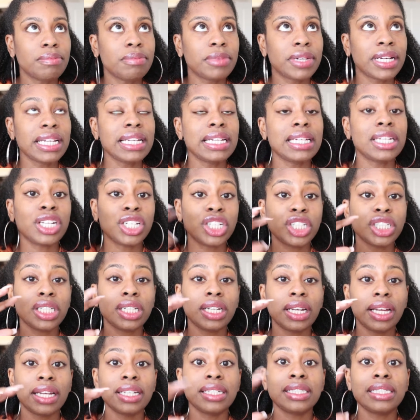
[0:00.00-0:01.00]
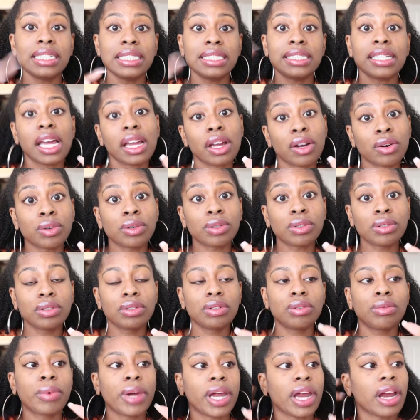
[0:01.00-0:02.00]
condition and detangle,
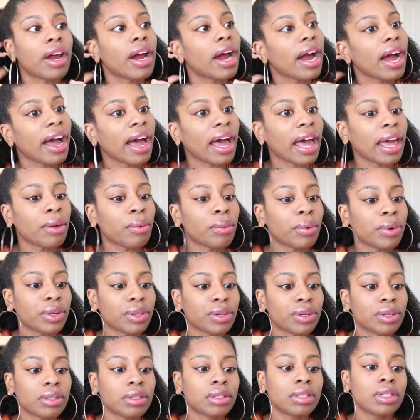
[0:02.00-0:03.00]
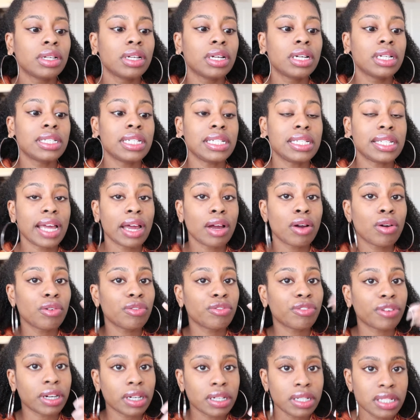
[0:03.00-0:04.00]
where I will detangle
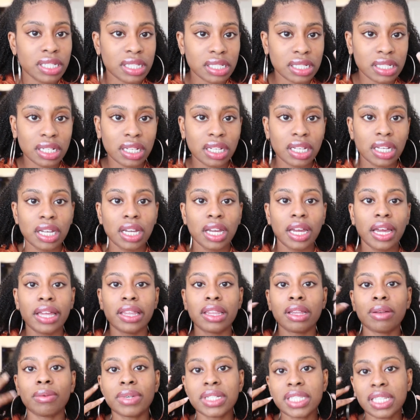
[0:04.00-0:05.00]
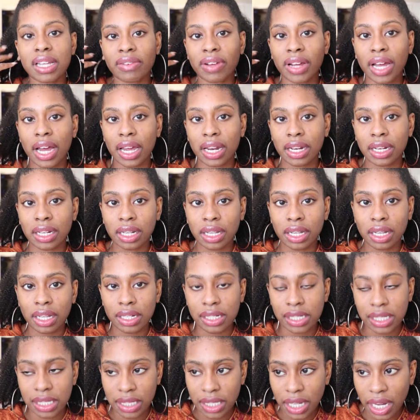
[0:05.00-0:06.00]
first and then once I've gotten
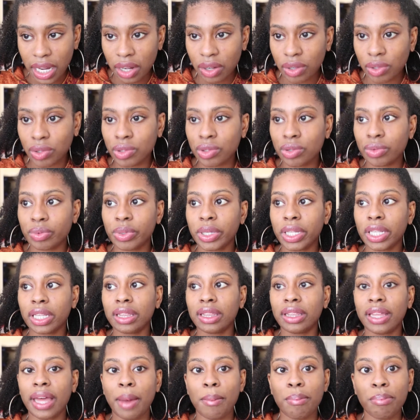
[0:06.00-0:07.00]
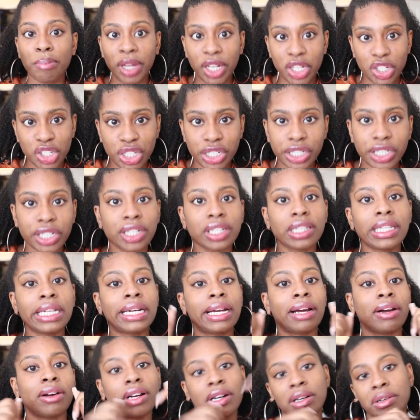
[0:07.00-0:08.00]
it detangled with that mixture, then
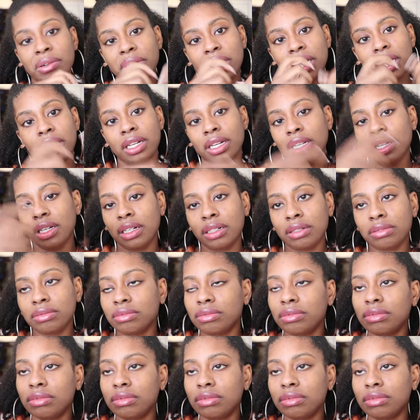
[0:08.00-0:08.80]
I'll go in and